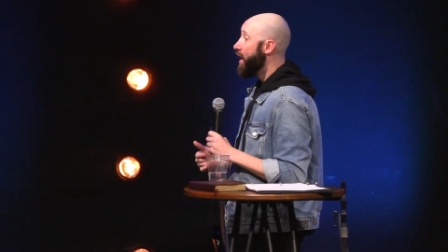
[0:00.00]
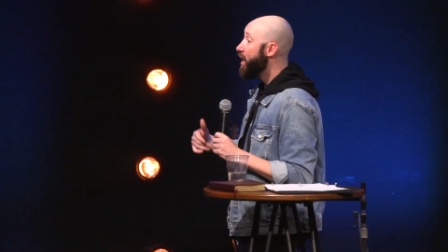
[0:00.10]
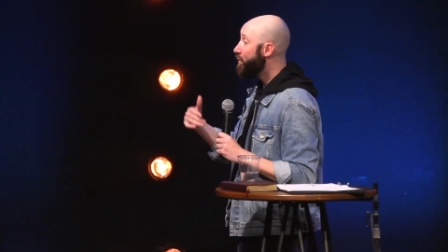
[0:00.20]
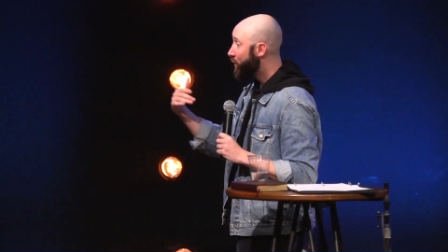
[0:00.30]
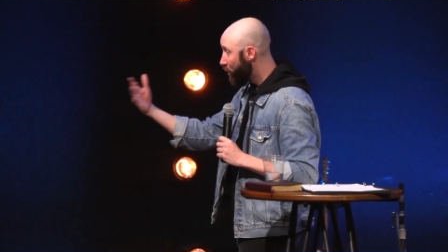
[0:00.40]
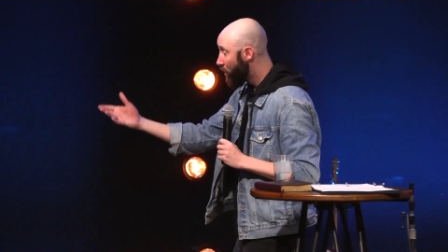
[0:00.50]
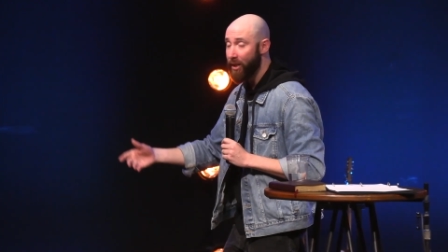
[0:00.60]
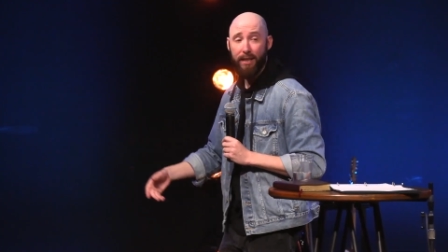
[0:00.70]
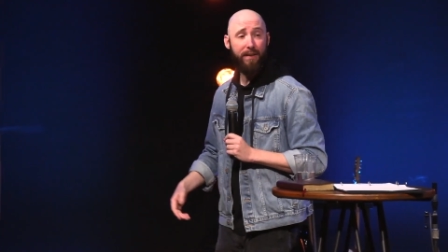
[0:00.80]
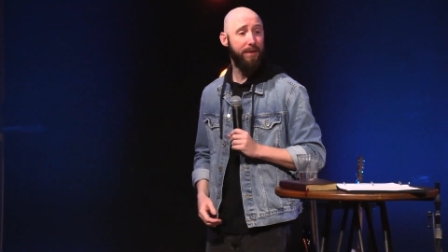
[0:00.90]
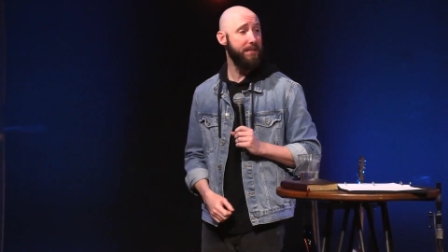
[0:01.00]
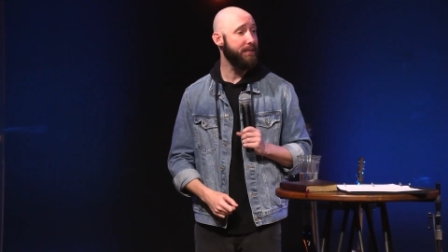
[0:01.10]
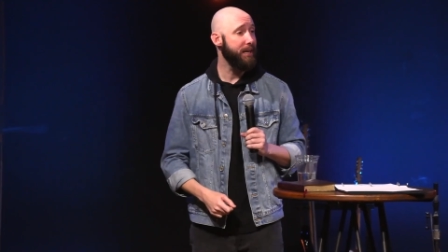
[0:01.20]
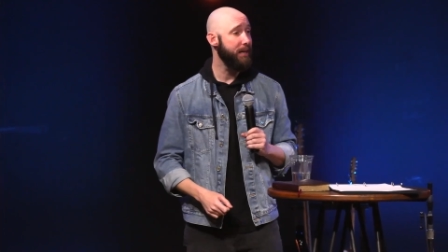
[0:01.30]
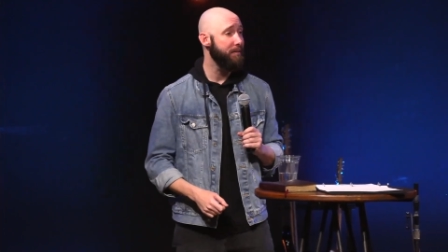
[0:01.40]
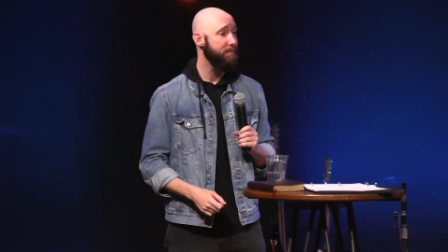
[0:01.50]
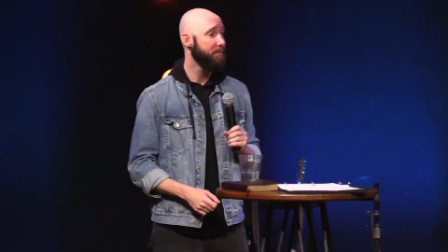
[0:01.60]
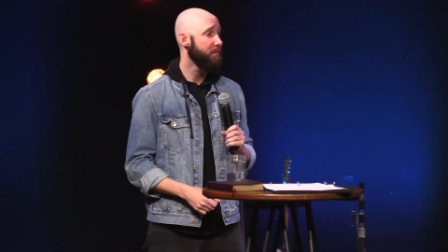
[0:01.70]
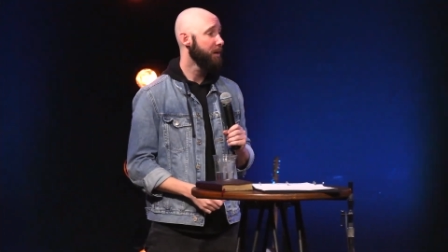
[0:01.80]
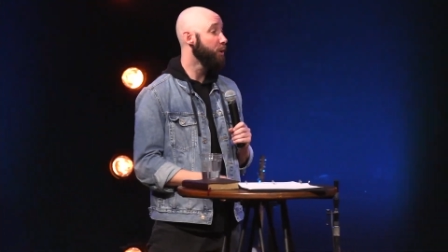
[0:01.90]
if you want to live in sin,
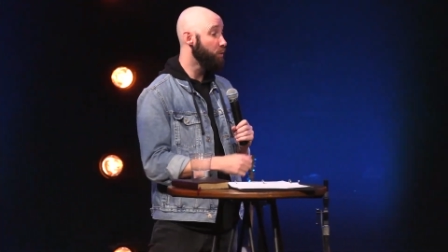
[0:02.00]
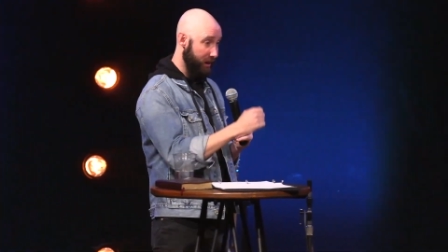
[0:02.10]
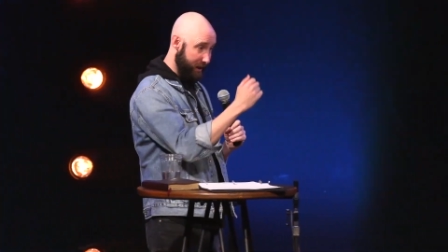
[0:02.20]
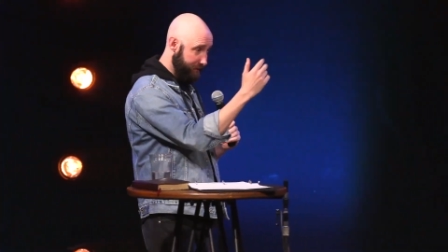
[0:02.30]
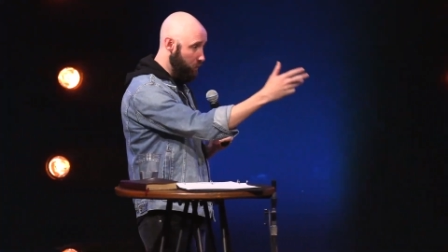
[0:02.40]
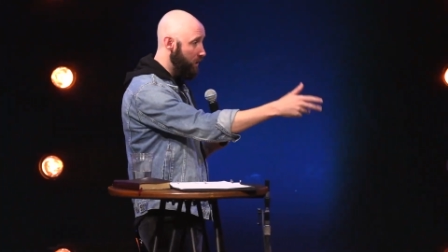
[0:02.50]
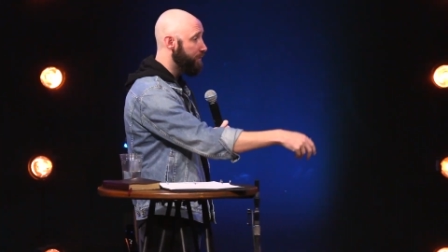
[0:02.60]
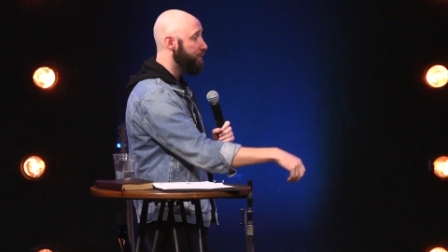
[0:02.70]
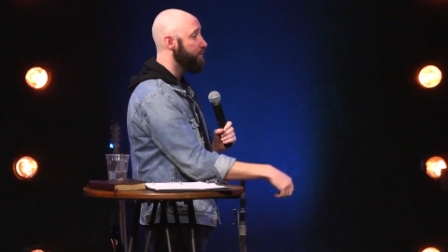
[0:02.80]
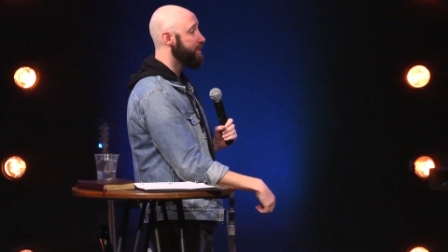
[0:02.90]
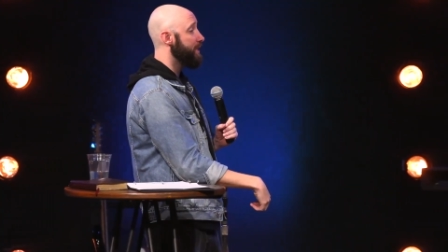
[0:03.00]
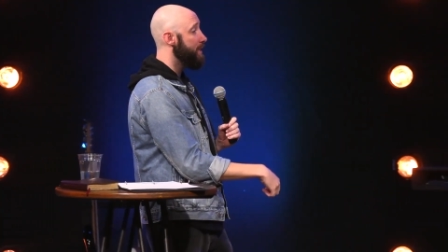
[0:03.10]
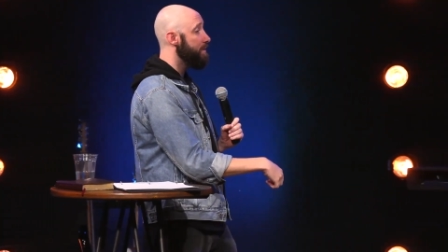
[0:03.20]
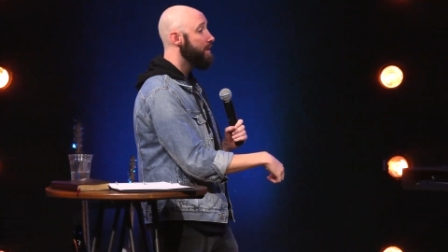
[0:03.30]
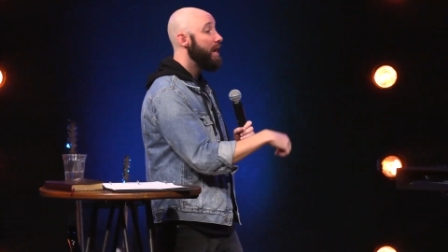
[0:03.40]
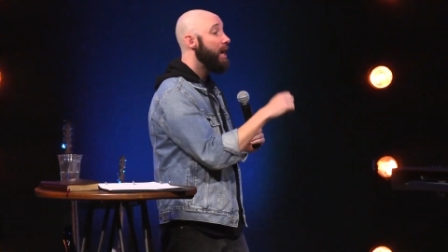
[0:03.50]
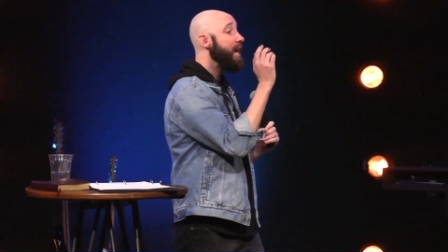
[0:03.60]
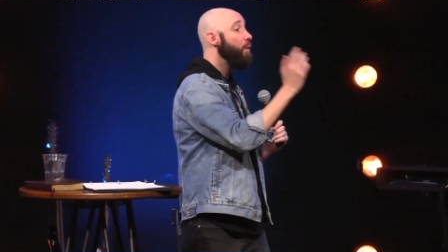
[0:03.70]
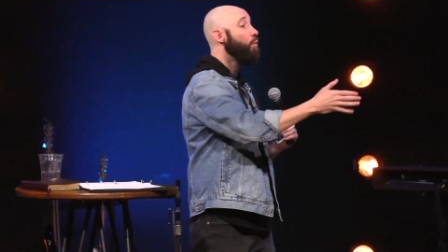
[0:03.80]
you want to live in willful sin, it